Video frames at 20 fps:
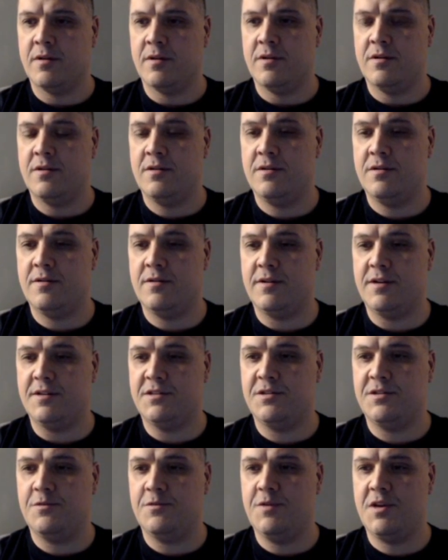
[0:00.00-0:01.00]
Alright,
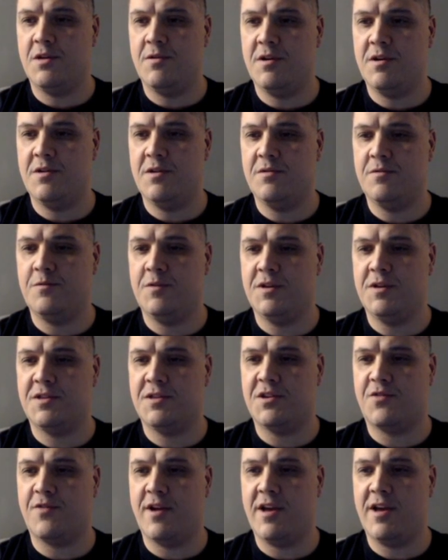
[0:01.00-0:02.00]
so we go out with the
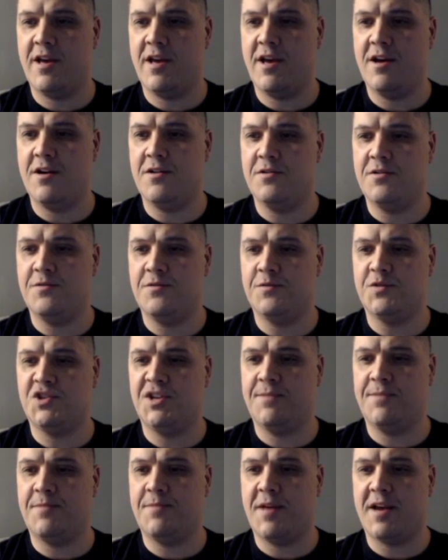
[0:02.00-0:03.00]
Greyhound. We'll
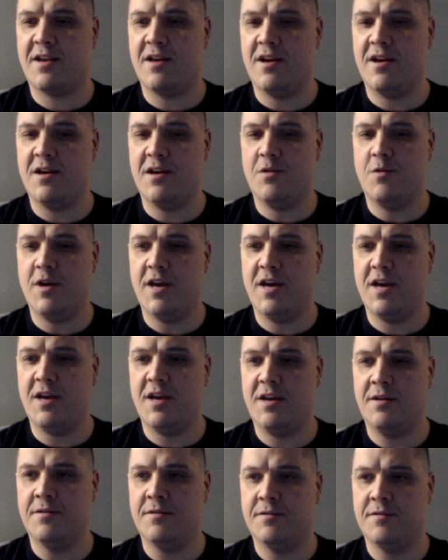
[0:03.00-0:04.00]
chip that guy
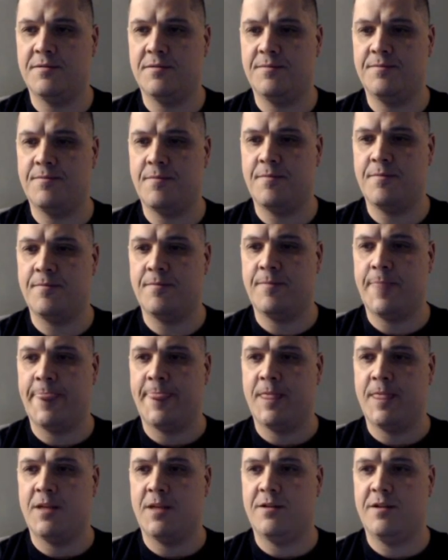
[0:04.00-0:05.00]
away.
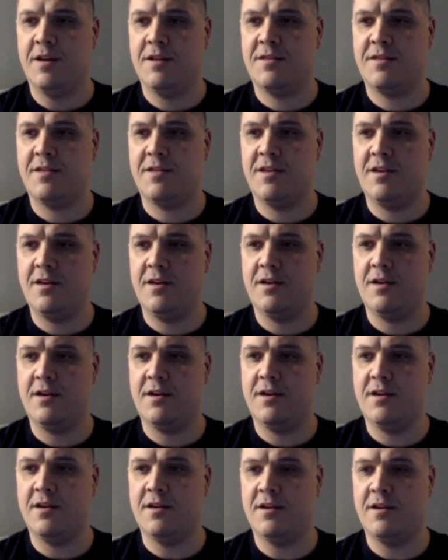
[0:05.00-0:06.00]
Hit the
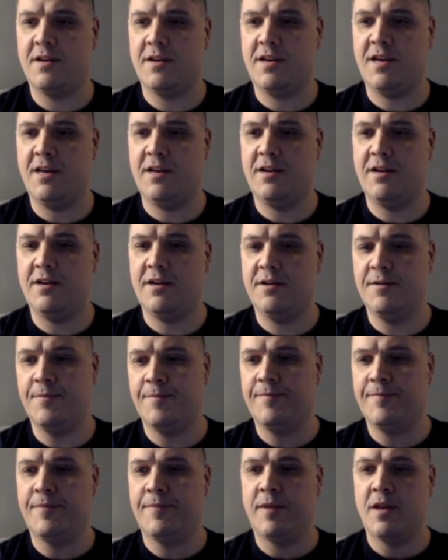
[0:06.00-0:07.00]
Akita.
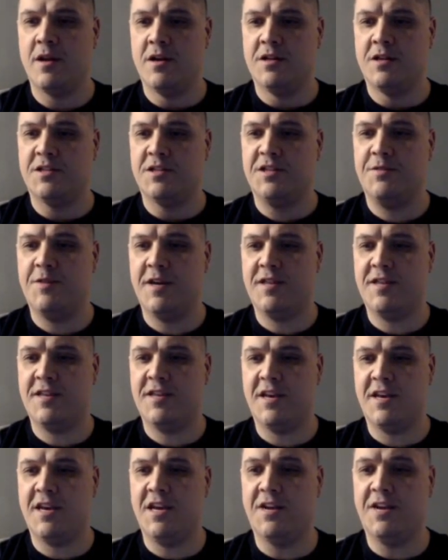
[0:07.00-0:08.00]
See, we hit
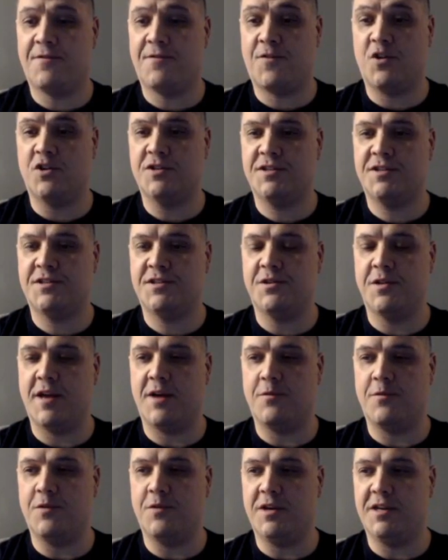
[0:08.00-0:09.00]
the Akita first so
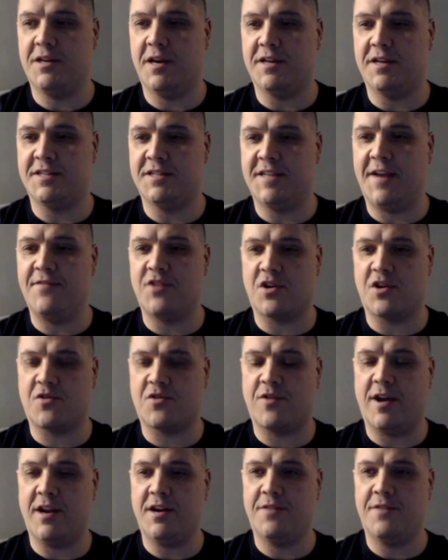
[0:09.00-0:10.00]
that we saved our
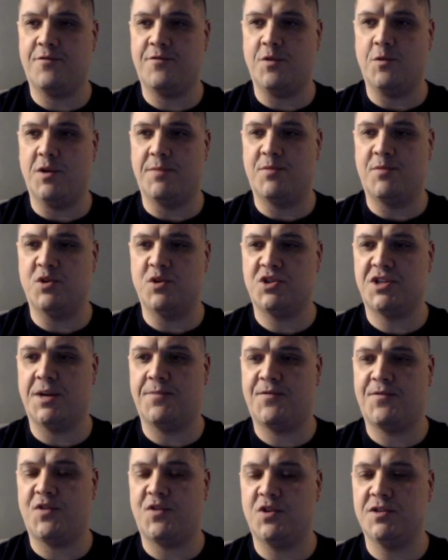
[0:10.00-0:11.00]
credit. If we would have pushed up
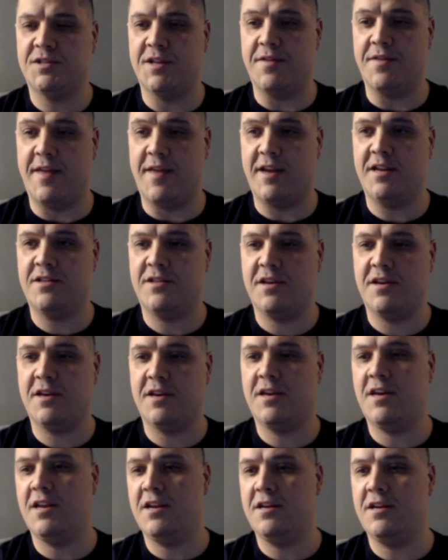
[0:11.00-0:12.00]
first and then hit the
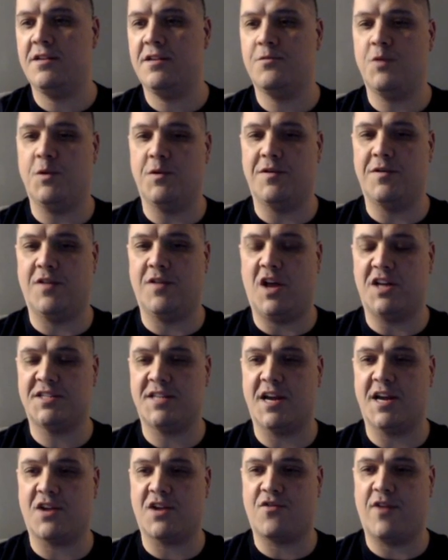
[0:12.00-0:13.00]
Akita, we would have lost
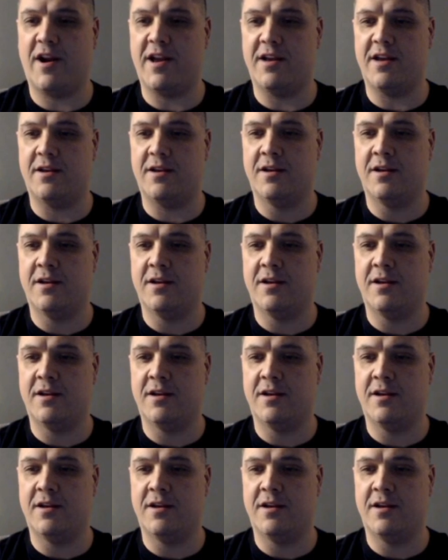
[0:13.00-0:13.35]
that credit,